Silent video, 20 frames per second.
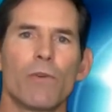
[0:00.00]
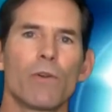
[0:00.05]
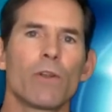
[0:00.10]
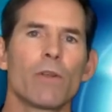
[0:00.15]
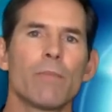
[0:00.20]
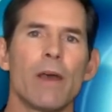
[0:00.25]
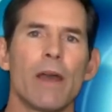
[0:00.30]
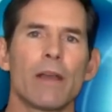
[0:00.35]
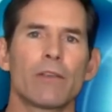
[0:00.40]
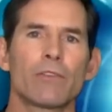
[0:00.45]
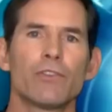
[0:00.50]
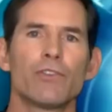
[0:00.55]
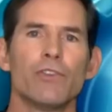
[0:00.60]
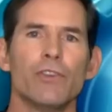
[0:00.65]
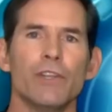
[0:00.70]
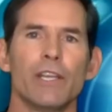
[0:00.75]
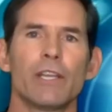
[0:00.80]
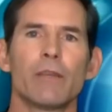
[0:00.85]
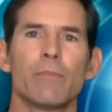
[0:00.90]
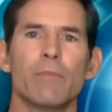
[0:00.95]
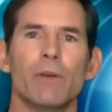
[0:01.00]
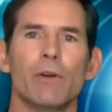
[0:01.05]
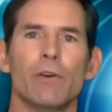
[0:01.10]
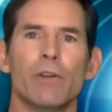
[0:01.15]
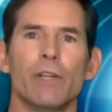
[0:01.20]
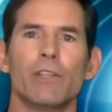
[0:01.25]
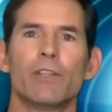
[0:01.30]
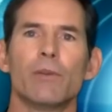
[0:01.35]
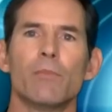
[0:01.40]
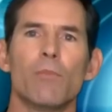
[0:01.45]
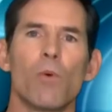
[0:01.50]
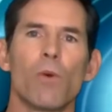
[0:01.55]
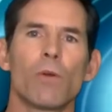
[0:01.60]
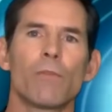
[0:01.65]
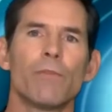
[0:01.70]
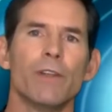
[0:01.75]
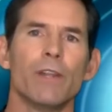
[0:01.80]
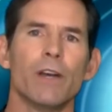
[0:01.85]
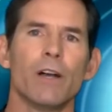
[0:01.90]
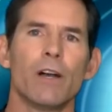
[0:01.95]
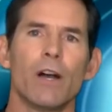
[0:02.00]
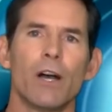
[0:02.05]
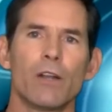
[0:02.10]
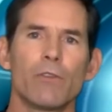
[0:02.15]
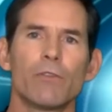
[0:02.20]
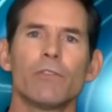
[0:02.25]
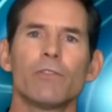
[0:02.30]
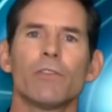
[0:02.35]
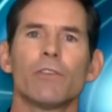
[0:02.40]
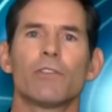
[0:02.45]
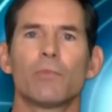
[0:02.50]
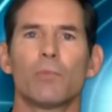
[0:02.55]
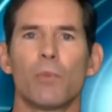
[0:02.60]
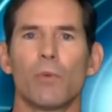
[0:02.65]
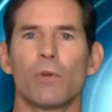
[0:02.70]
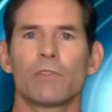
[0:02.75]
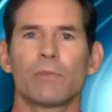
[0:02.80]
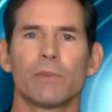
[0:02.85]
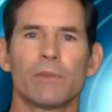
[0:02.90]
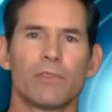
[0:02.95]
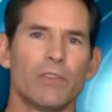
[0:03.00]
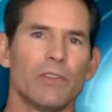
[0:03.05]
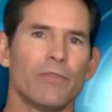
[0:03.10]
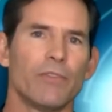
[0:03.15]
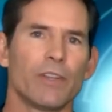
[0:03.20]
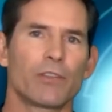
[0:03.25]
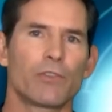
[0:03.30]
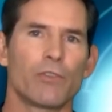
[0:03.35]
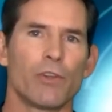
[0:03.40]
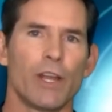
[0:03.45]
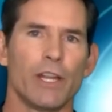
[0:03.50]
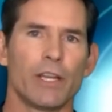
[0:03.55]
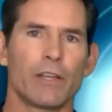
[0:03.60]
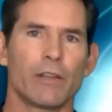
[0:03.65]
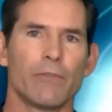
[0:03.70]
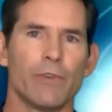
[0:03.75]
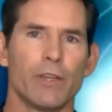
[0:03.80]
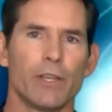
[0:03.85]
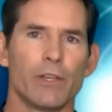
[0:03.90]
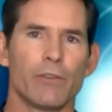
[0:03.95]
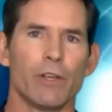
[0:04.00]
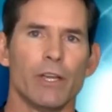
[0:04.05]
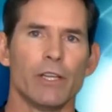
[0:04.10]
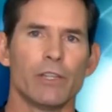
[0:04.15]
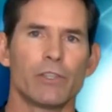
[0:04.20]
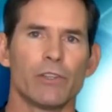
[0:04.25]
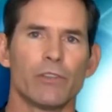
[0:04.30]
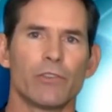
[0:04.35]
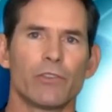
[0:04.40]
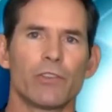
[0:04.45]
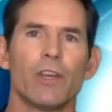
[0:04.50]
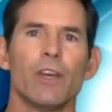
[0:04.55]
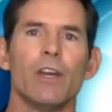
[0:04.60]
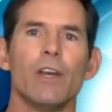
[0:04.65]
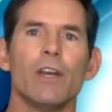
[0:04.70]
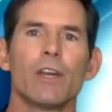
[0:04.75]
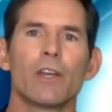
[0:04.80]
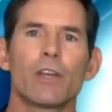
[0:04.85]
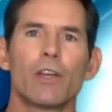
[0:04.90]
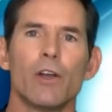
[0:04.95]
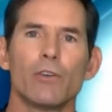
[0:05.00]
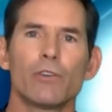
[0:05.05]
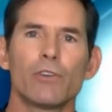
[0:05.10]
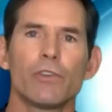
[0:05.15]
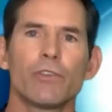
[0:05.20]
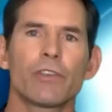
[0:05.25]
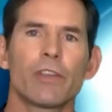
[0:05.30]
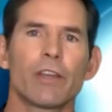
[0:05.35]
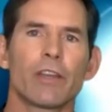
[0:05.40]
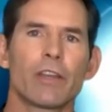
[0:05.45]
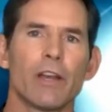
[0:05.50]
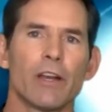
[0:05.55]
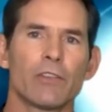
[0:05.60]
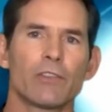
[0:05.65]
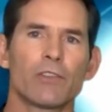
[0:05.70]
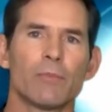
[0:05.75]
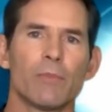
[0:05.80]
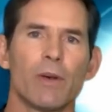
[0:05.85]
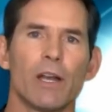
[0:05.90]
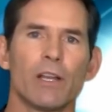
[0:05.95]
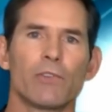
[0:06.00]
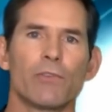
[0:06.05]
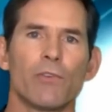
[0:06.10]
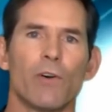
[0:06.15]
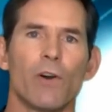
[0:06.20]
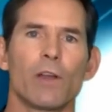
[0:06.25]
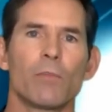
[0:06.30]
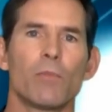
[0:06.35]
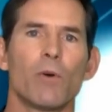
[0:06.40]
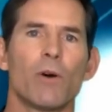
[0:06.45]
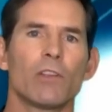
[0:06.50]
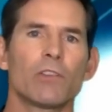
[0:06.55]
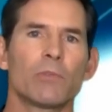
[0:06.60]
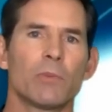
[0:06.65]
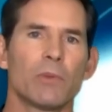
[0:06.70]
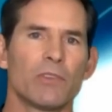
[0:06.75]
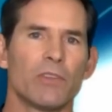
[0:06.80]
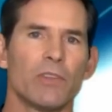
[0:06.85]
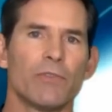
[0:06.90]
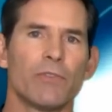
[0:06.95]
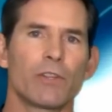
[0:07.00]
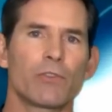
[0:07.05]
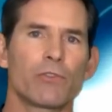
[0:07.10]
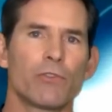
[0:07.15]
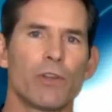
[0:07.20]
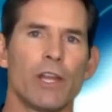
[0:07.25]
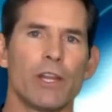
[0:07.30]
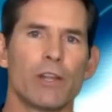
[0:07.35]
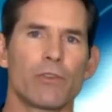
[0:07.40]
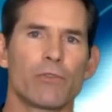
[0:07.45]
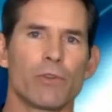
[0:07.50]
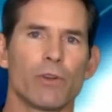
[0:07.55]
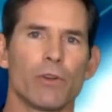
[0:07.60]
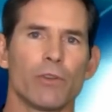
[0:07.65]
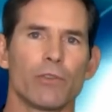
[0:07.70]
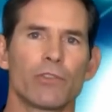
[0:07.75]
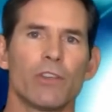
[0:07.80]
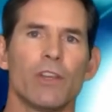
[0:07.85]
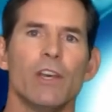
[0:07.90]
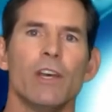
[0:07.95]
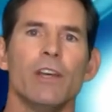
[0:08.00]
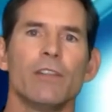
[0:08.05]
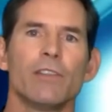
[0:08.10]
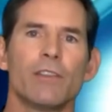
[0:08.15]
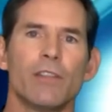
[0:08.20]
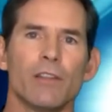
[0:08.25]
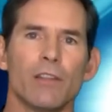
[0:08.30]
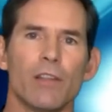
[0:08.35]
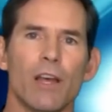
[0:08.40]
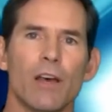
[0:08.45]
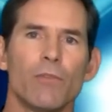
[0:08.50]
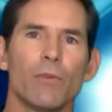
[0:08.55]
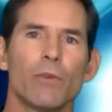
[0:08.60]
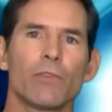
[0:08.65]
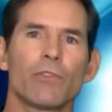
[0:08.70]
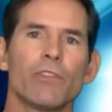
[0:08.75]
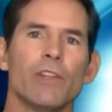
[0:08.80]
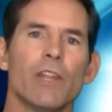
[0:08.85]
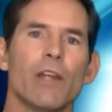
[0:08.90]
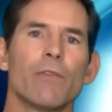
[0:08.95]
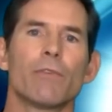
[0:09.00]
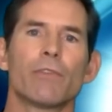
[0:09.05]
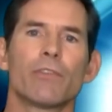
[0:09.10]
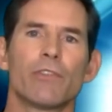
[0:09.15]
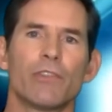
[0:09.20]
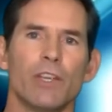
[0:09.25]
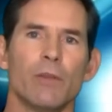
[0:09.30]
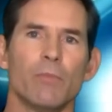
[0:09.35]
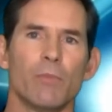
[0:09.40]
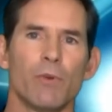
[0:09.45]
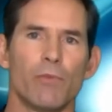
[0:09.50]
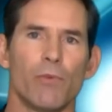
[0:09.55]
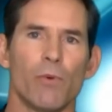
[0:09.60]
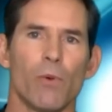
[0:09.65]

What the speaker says: With VertiMax's unique ability to morph into hundreds of sport-specific training configurations, Coaches can customize volleyball-specific training drills to levels never seen